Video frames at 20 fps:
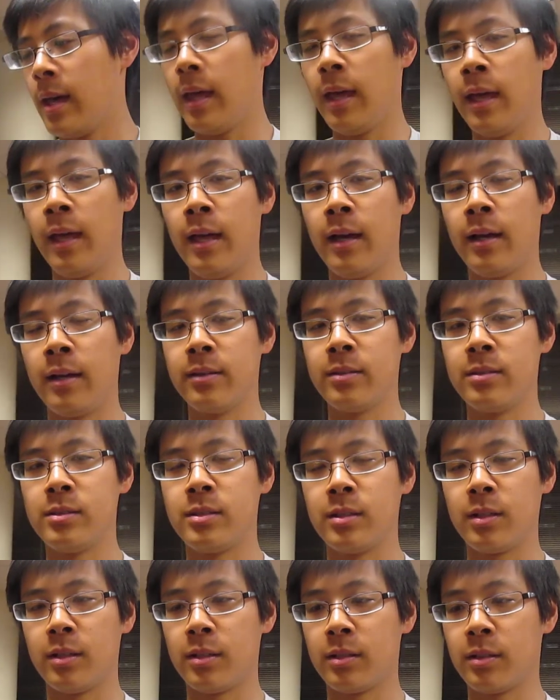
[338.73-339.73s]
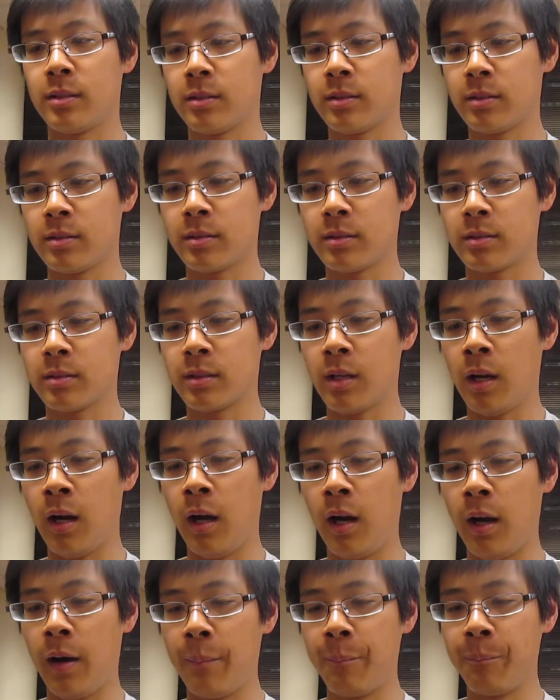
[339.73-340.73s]
and
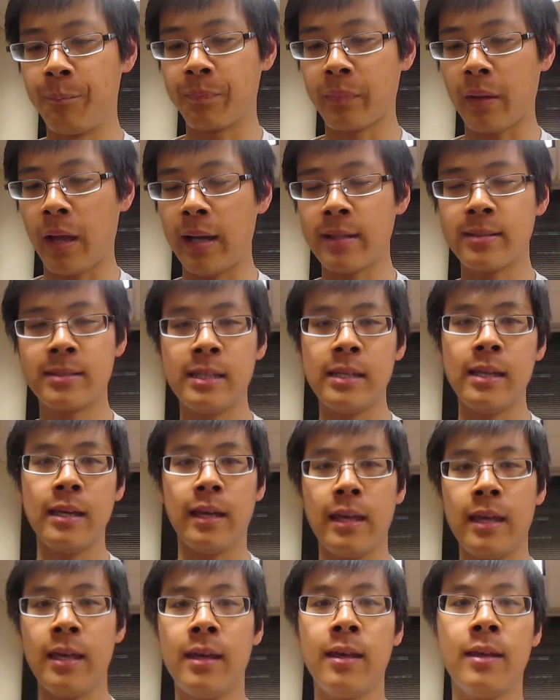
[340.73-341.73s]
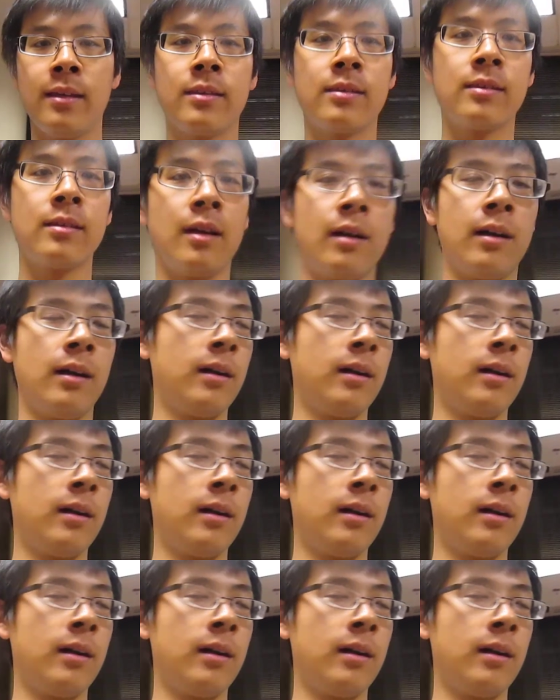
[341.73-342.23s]
um, I see it in